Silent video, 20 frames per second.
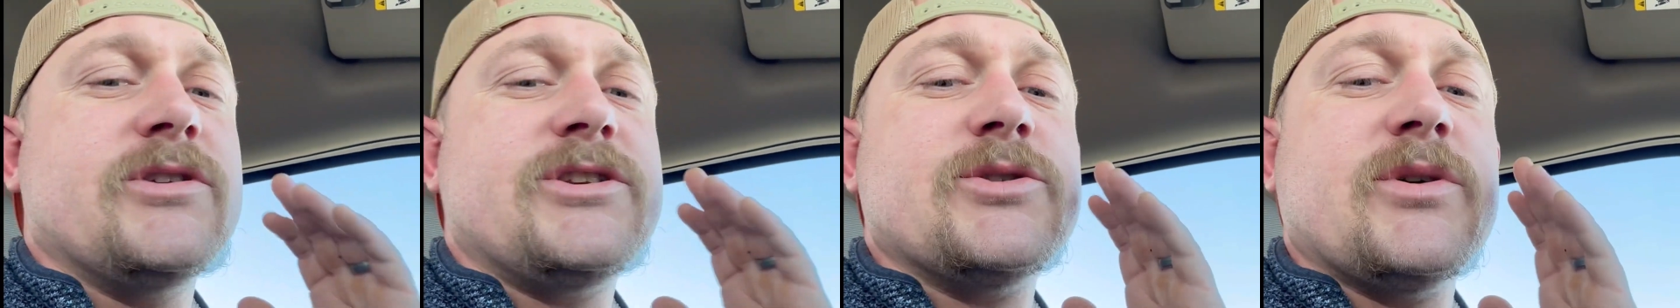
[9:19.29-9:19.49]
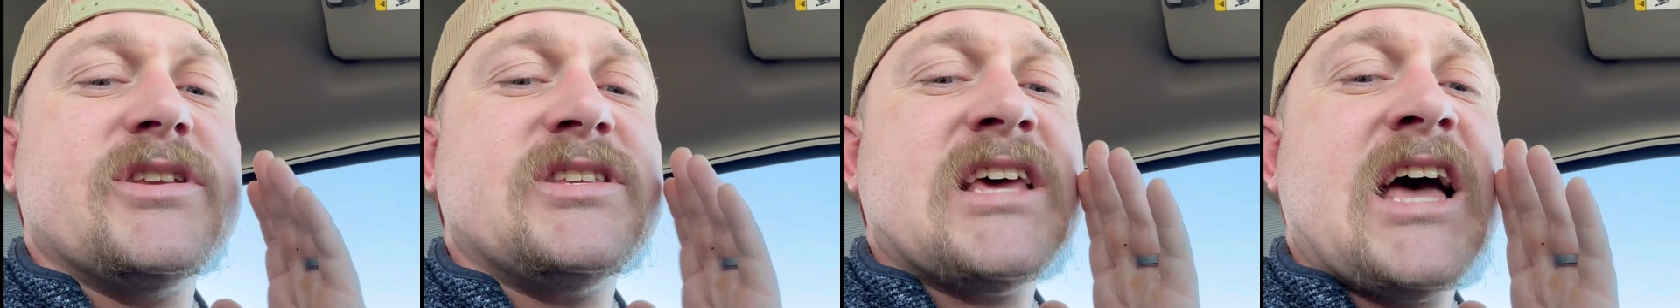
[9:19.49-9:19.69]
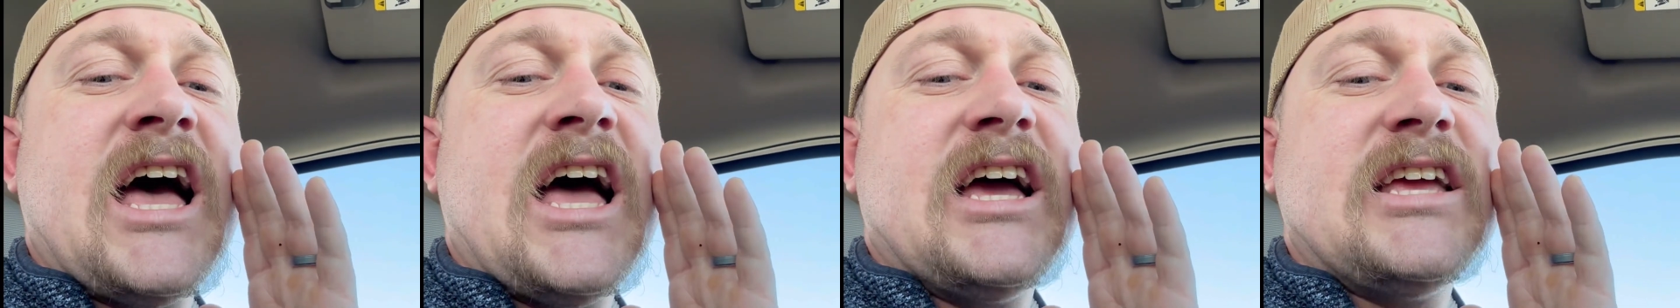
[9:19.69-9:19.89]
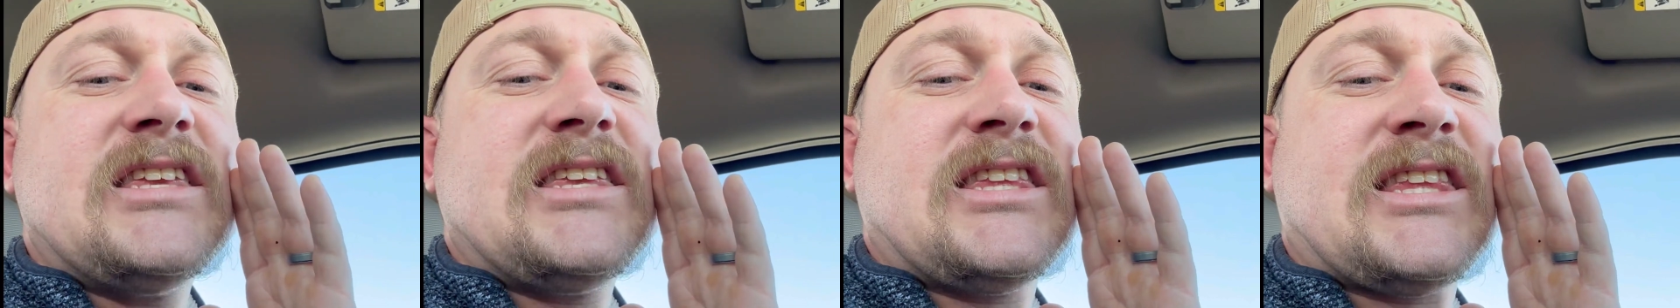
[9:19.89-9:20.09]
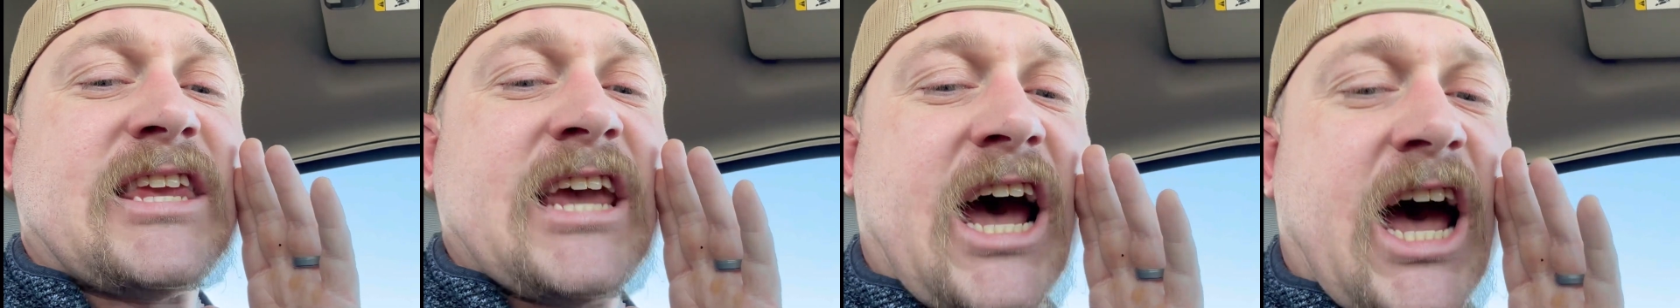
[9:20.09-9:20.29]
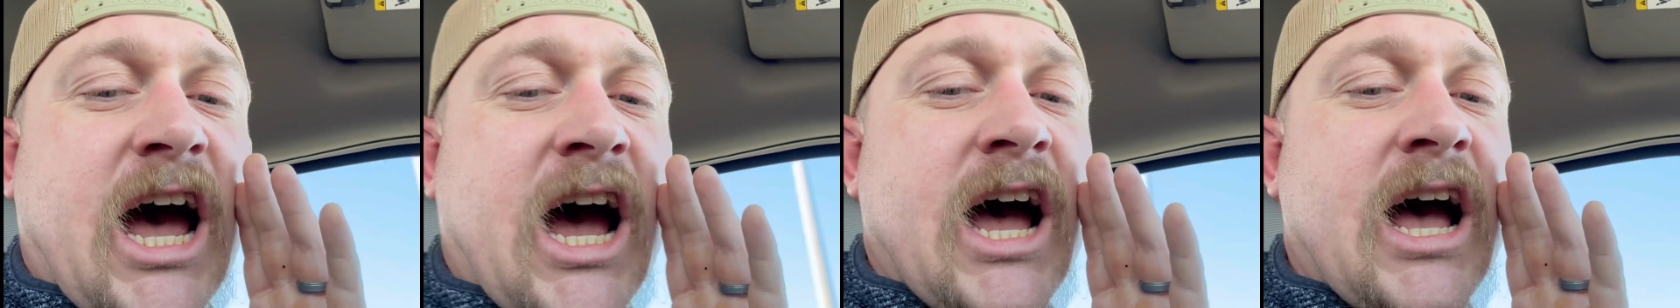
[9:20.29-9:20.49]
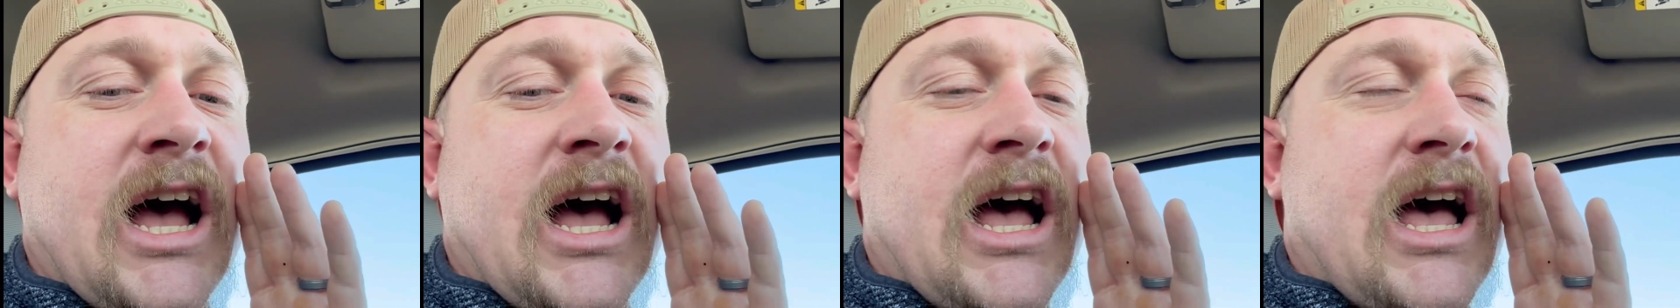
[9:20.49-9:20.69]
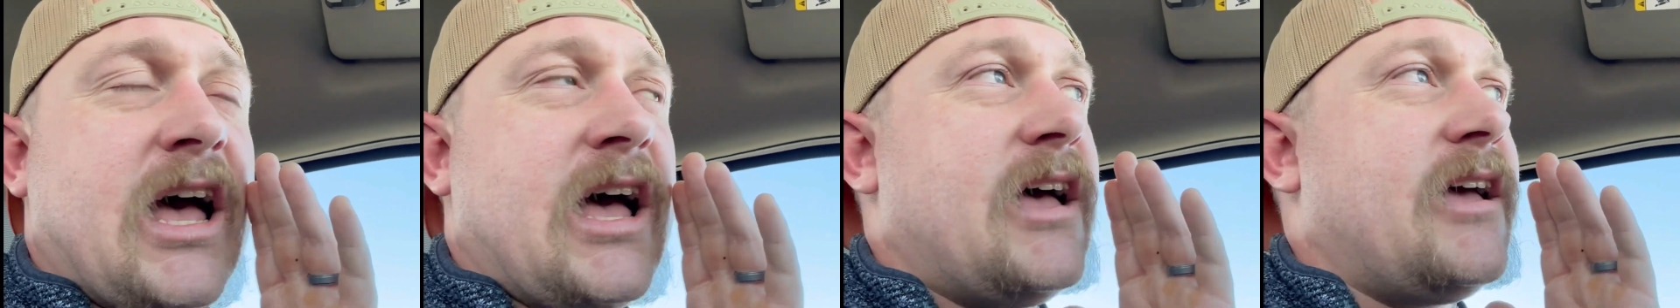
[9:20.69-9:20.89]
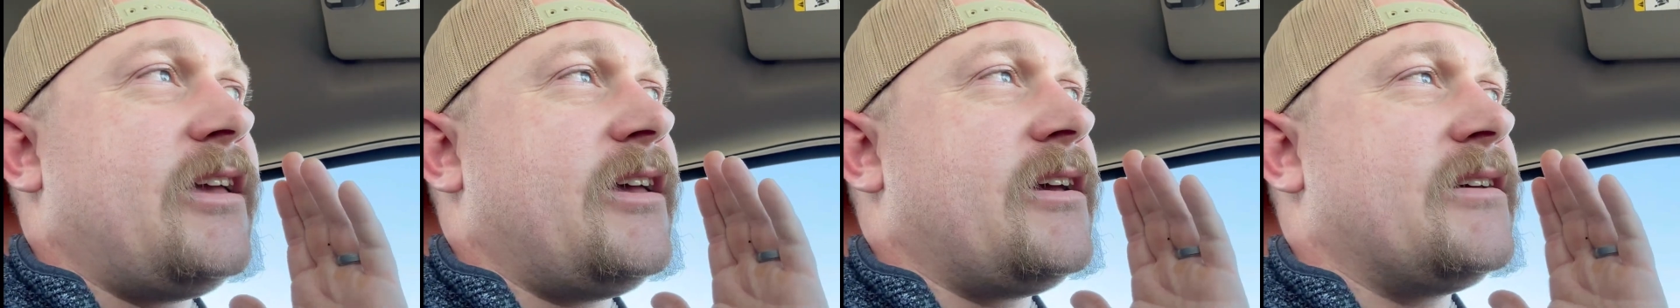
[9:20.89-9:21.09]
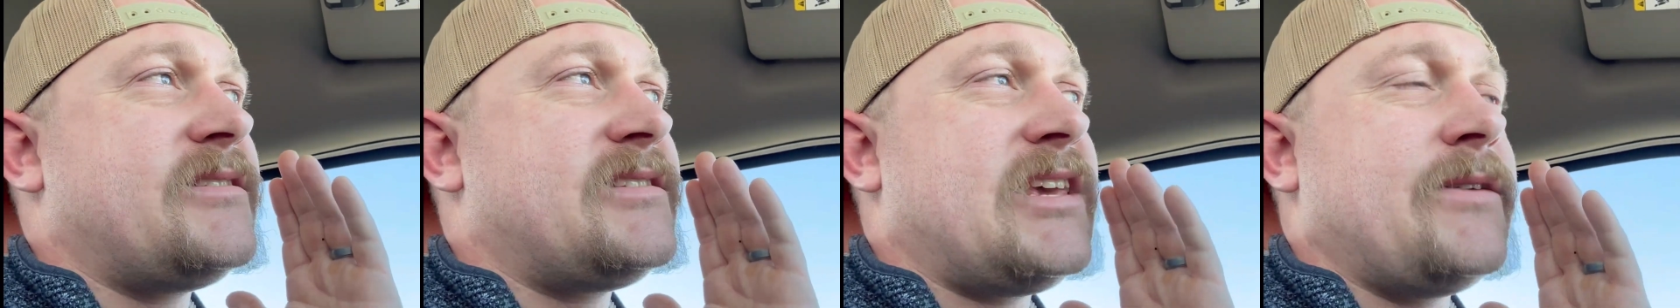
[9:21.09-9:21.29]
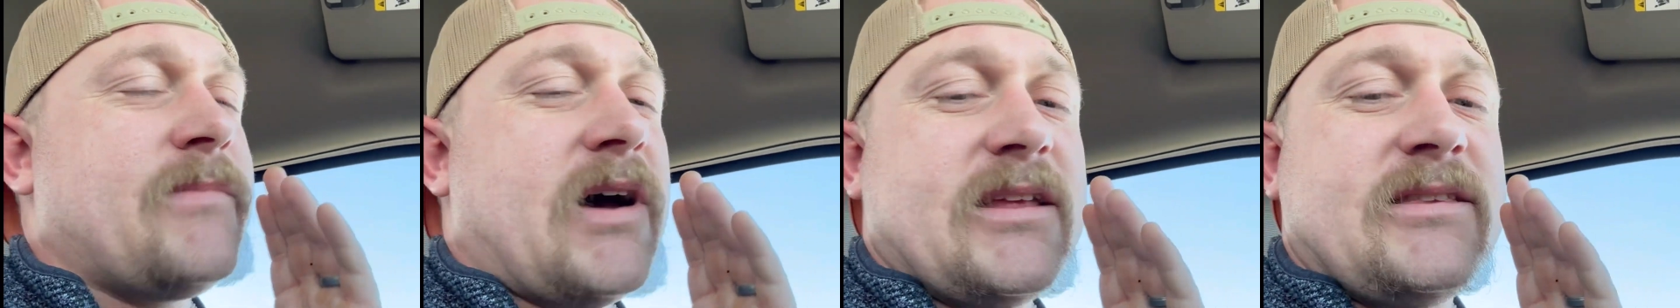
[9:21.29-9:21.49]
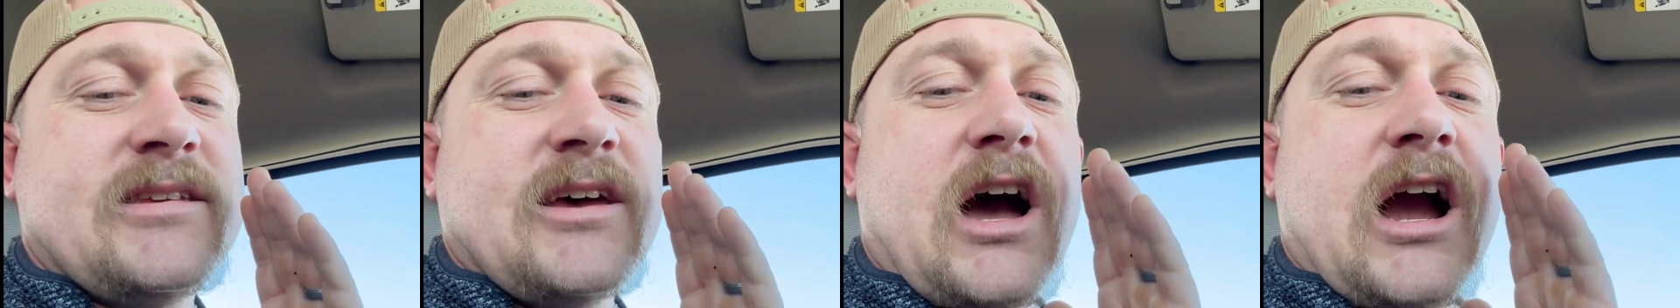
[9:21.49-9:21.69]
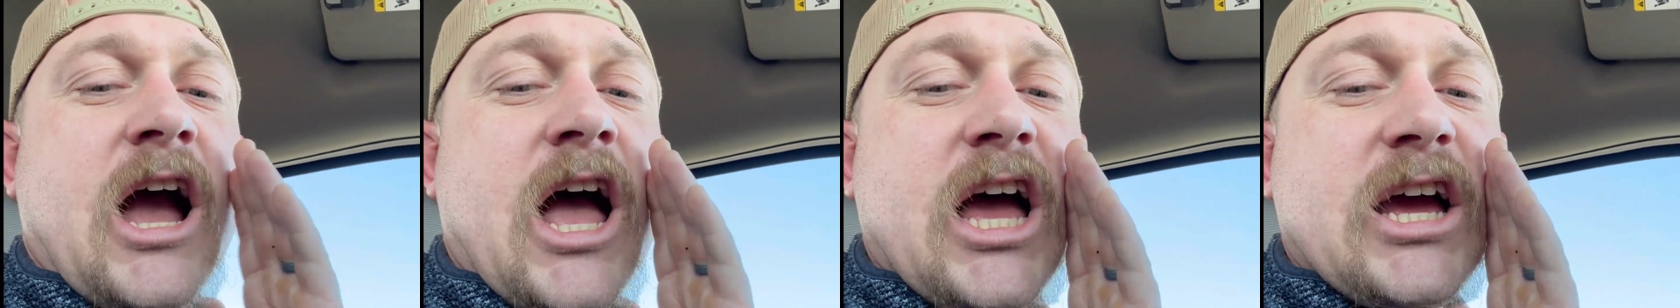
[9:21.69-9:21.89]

So it's you can see my tongue,